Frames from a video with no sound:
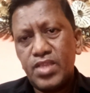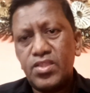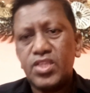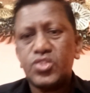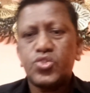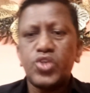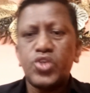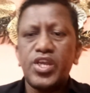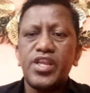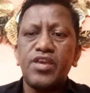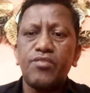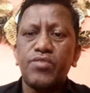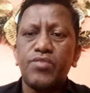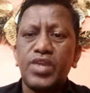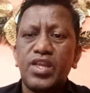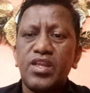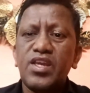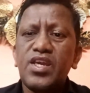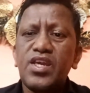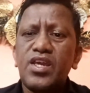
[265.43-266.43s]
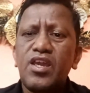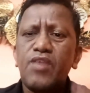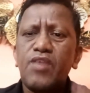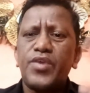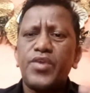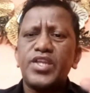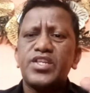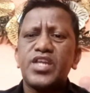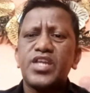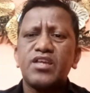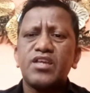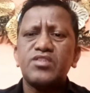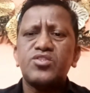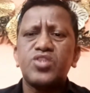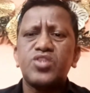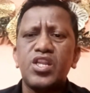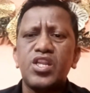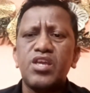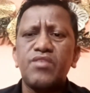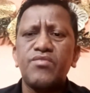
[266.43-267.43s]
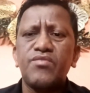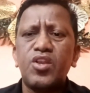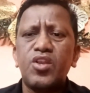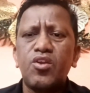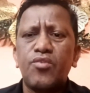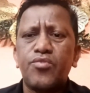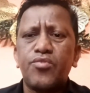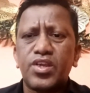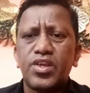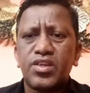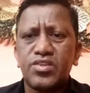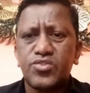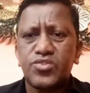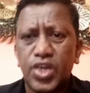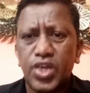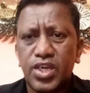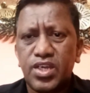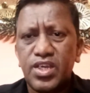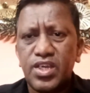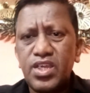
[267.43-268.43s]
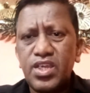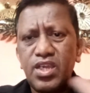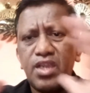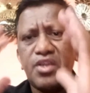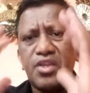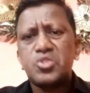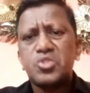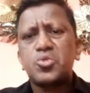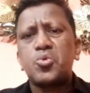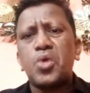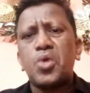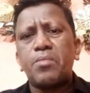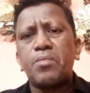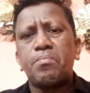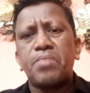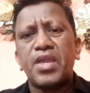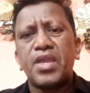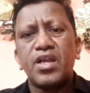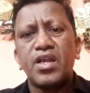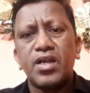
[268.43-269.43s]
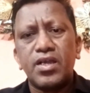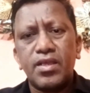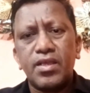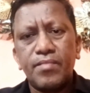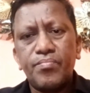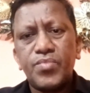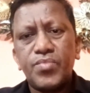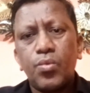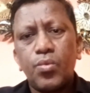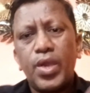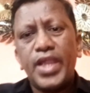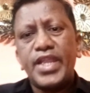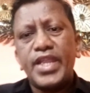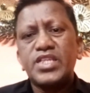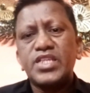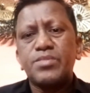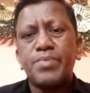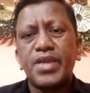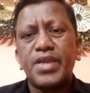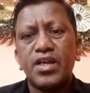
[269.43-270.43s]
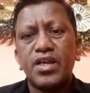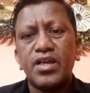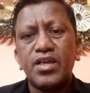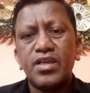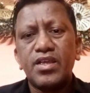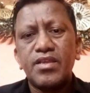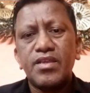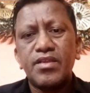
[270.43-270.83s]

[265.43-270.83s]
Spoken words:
The steering wheel. If I take a steering wheel of a truck, it is quite bigger. Why it is bigger?